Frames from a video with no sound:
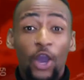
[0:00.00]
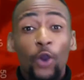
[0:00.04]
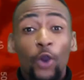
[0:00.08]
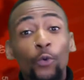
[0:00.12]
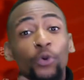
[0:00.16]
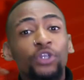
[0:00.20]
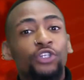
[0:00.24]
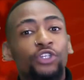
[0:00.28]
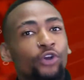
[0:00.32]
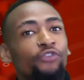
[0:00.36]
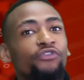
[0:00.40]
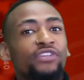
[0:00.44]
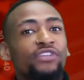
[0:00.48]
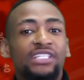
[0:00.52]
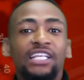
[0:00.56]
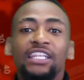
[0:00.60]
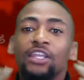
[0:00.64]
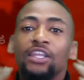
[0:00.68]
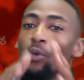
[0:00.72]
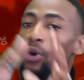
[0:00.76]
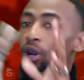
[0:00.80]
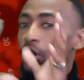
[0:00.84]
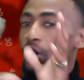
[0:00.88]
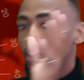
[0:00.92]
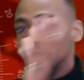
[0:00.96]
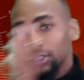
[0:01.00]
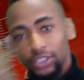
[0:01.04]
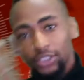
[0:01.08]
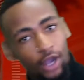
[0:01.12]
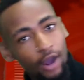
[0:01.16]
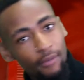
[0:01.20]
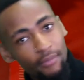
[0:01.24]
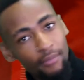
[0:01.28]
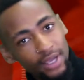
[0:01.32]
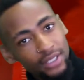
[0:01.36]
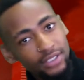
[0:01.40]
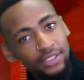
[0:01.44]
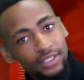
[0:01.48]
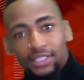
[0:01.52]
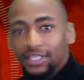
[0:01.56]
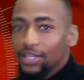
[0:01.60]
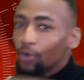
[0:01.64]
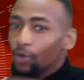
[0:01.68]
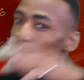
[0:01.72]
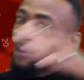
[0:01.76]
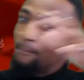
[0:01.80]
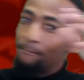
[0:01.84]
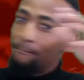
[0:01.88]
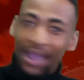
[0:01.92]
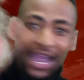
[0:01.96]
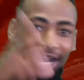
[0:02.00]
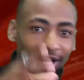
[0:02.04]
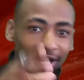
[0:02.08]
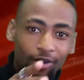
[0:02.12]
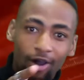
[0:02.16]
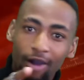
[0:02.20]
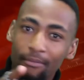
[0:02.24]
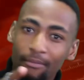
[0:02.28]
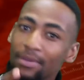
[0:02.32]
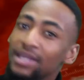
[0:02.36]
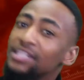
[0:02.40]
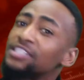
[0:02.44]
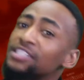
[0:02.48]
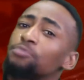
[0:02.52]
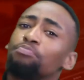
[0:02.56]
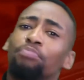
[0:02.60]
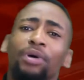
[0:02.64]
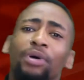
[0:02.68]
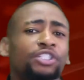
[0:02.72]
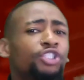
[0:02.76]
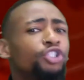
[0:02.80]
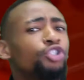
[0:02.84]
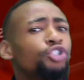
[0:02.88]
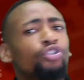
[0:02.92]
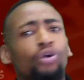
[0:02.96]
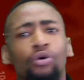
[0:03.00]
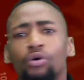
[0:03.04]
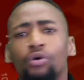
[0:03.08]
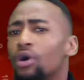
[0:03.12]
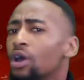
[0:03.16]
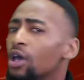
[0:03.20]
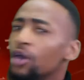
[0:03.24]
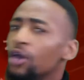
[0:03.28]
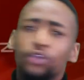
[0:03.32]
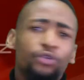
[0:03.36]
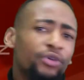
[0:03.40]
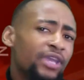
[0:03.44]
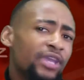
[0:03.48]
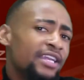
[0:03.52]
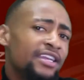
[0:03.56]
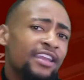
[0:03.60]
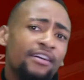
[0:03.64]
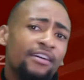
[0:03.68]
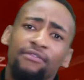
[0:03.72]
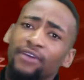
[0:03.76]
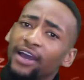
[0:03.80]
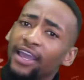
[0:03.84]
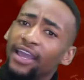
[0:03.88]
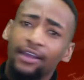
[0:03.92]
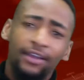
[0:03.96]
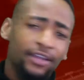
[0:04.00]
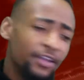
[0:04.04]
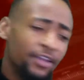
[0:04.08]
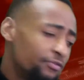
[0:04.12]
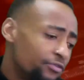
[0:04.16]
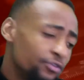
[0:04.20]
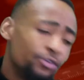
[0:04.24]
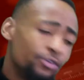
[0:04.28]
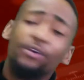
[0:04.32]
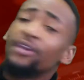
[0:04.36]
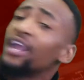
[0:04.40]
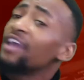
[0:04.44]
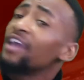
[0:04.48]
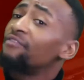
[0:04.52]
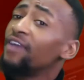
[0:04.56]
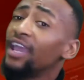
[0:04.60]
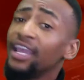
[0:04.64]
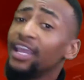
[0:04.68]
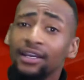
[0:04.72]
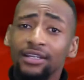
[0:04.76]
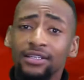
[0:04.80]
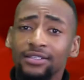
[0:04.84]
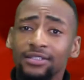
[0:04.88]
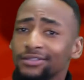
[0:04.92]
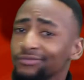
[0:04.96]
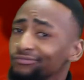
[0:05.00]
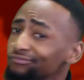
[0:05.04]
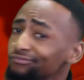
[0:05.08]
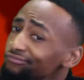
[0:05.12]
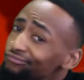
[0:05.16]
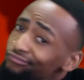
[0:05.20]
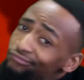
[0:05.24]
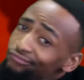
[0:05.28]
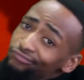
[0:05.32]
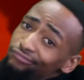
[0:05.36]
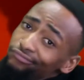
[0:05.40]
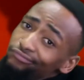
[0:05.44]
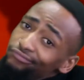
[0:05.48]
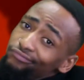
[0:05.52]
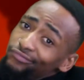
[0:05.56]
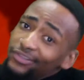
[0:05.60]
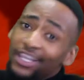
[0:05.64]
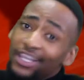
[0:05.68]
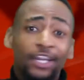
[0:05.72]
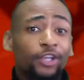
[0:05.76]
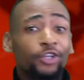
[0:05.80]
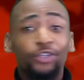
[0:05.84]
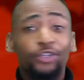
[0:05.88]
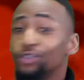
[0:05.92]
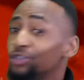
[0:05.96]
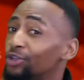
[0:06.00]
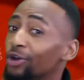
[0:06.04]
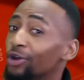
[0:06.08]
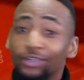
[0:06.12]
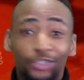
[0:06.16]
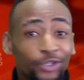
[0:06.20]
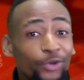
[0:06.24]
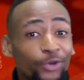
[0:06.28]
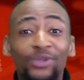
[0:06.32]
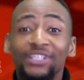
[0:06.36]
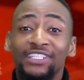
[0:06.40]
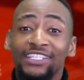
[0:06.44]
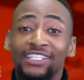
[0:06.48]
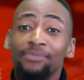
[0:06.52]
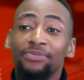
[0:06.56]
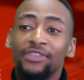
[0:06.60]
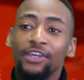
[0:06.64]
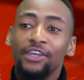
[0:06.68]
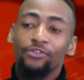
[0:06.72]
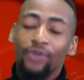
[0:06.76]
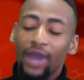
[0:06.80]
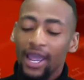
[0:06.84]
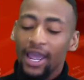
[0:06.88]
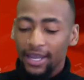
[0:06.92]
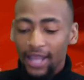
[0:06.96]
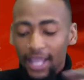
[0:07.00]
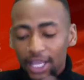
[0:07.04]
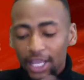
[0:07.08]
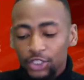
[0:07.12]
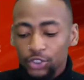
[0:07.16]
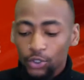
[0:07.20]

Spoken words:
which obviously there were good comments, there were bad comments, but you know, you can never, if you don't have haters, then you don't doing something right.